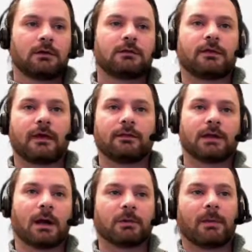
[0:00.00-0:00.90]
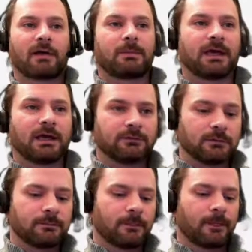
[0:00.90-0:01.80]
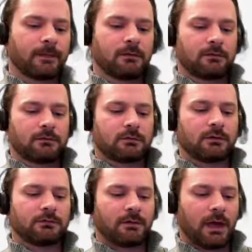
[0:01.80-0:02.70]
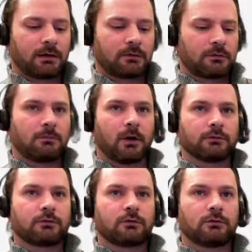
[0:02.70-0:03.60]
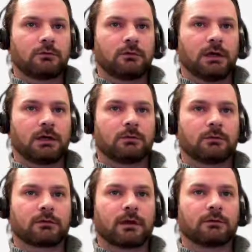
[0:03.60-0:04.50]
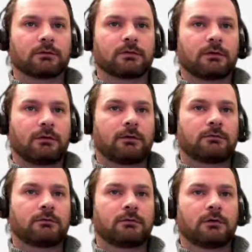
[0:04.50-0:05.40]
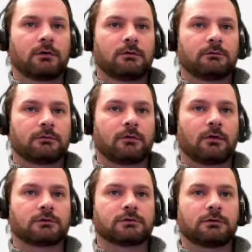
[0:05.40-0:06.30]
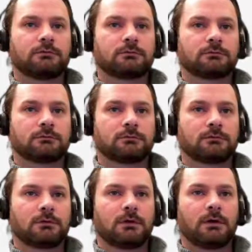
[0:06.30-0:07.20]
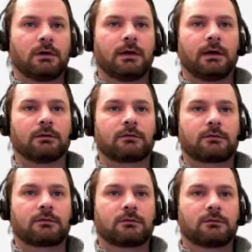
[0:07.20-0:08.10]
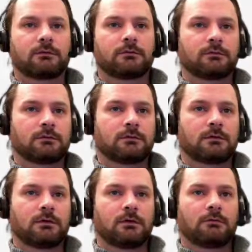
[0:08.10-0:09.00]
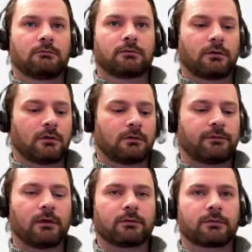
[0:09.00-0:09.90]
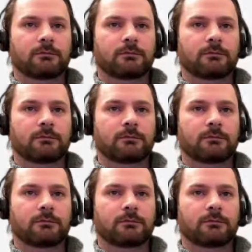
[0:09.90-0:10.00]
then the number must be even. So if x mod 2 equals 0, return true, else return false.